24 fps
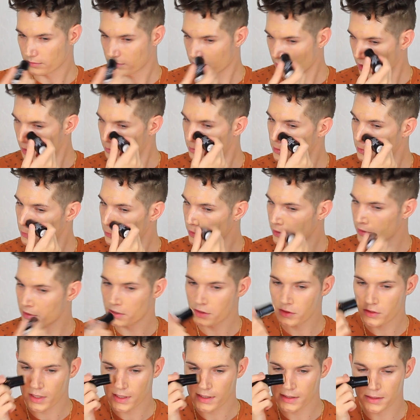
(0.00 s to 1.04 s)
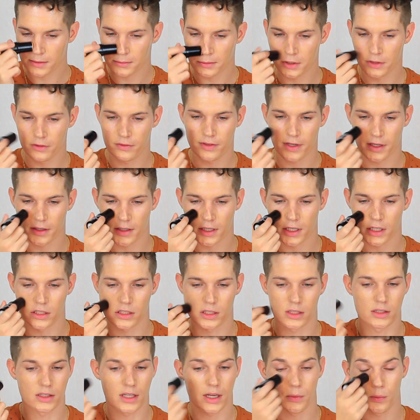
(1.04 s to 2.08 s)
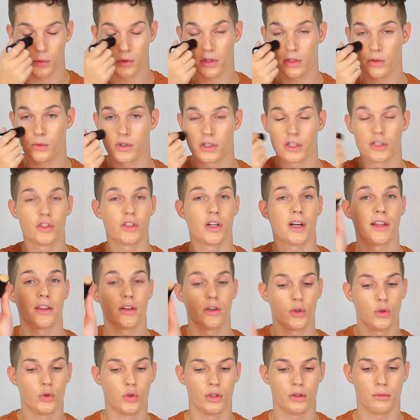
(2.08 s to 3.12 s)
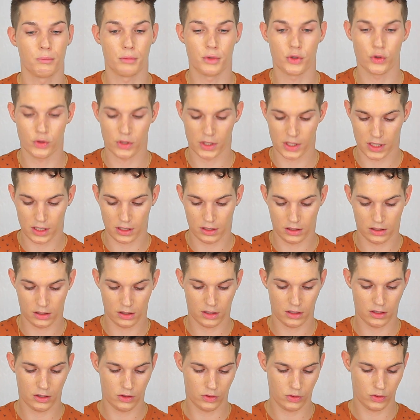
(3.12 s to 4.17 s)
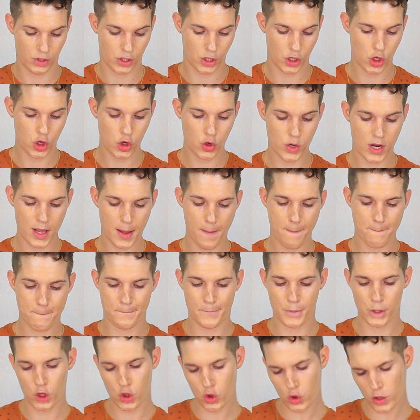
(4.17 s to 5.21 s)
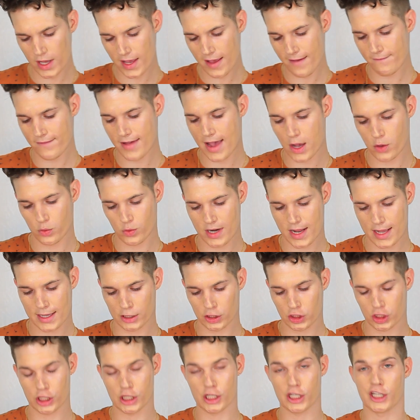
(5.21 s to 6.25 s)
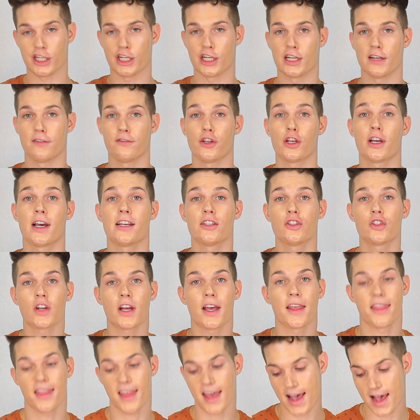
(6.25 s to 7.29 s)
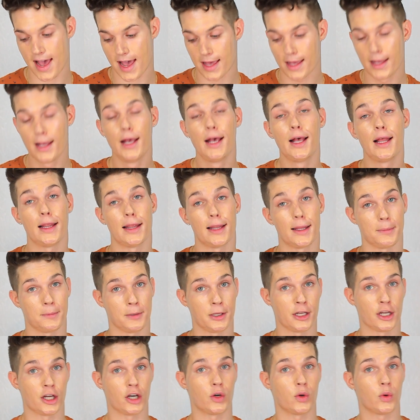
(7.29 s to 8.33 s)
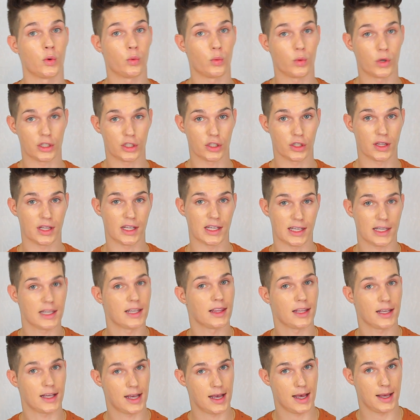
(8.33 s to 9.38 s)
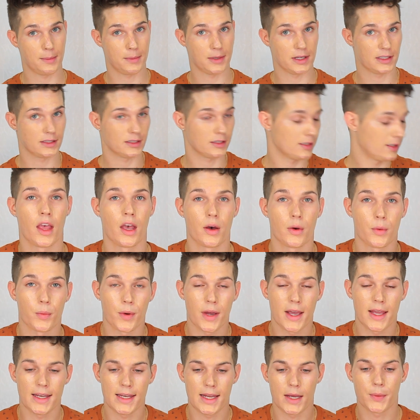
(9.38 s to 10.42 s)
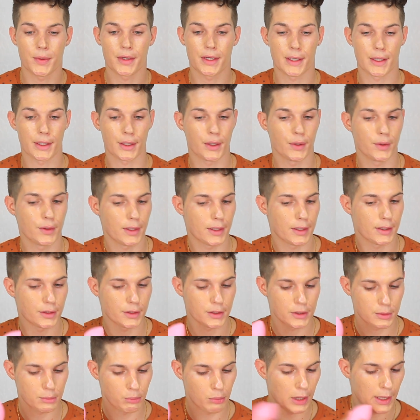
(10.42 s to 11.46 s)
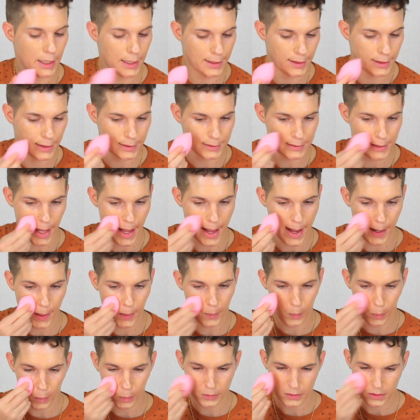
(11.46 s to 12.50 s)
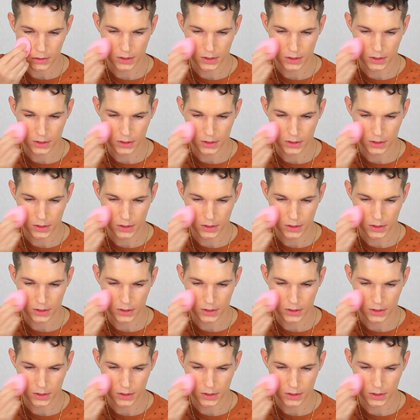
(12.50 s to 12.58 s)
I've been wanting to try some new foundations. I really want to try the Huda Beauty. The new Huda Beauty foundation. If you guys tried that, let me know what you think in the comments. Alright, now we're going to go ahead and just blend this out.